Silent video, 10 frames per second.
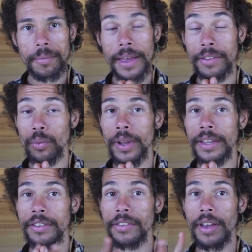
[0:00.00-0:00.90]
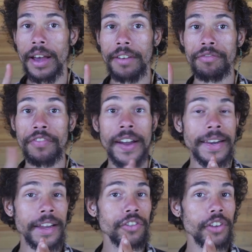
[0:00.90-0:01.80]
as well as uh,
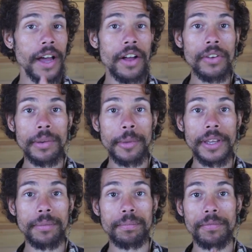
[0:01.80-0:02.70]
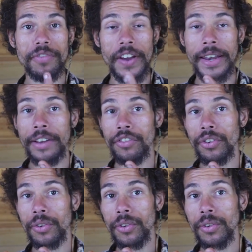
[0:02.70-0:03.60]
financial alchemy,
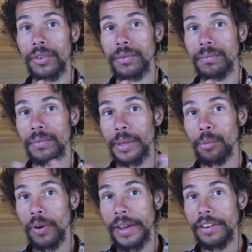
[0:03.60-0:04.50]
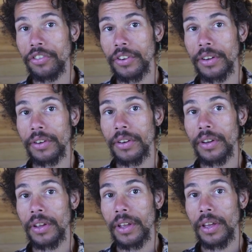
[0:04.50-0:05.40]
financial liberation,
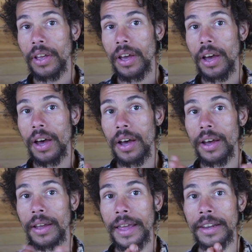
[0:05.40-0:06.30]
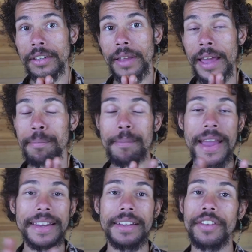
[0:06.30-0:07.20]
uh, and, uh, and
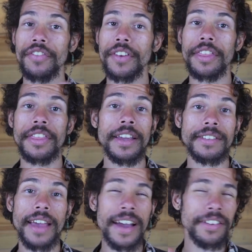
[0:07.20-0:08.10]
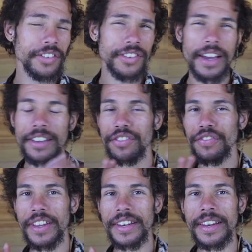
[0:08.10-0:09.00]
many different things, exercise,
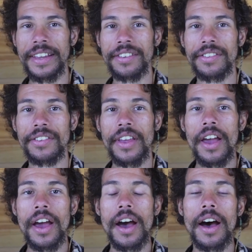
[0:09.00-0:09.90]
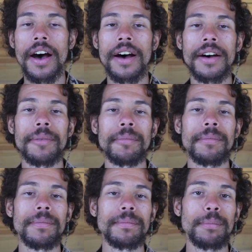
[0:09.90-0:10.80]
fitness. Um,
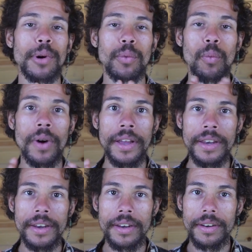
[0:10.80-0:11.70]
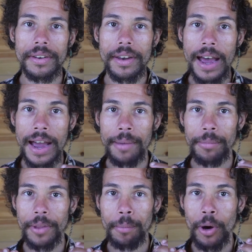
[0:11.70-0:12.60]
but what
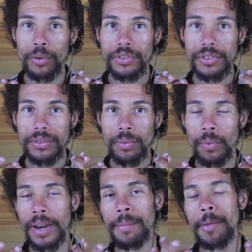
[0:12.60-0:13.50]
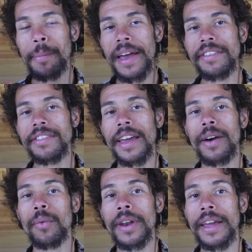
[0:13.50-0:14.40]
I'm the most, what I'm the best
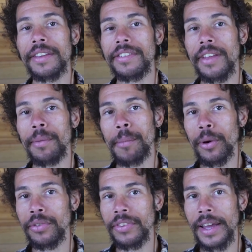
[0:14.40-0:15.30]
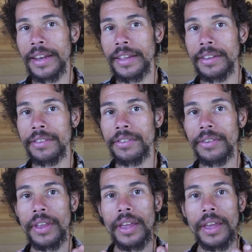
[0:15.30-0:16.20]
at, what I excel most at
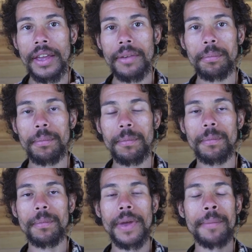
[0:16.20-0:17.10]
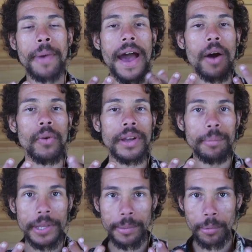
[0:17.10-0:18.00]
is empowering
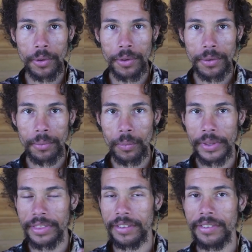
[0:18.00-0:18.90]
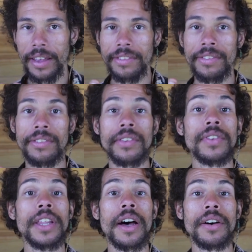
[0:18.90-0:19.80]
people with this essence of
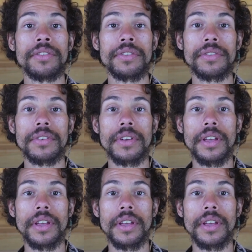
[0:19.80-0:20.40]
love.